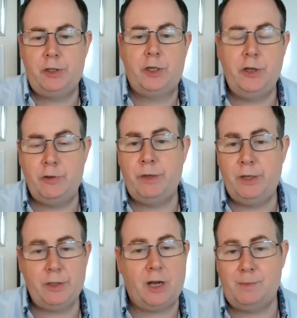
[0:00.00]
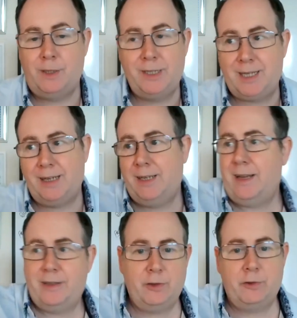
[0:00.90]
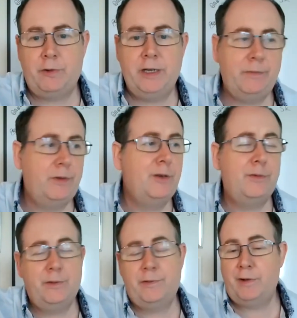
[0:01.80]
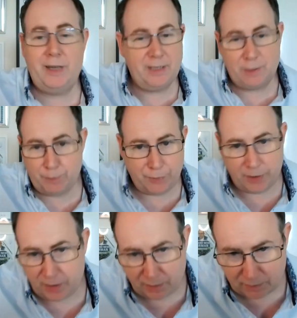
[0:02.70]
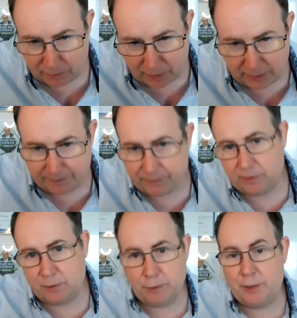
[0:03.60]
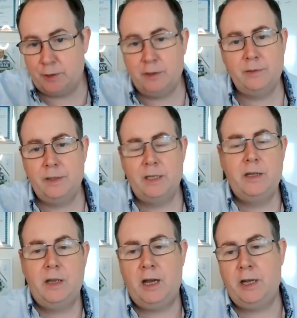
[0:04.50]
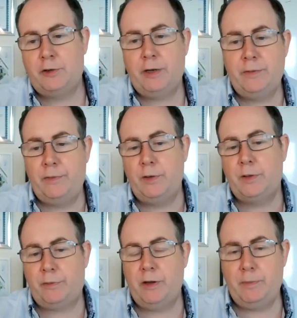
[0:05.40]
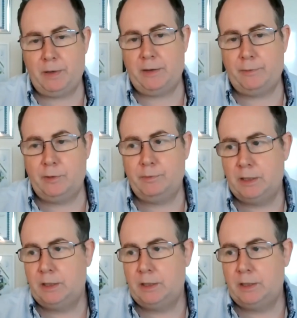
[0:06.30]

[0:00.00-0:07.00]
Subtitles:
2, we use a harmonic scanner now that's on TradingView for free, and it's brilliant, right? It's really good. TradingView is a free platform.